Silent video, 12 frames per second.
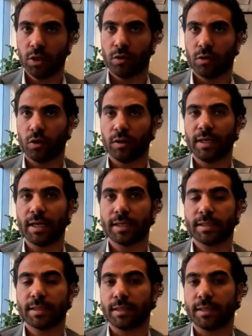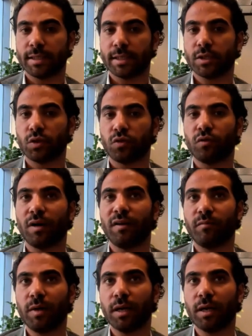the next 6 to
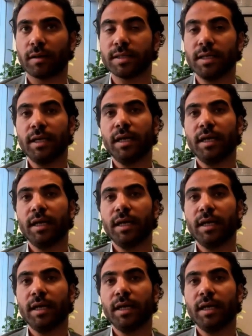12 months,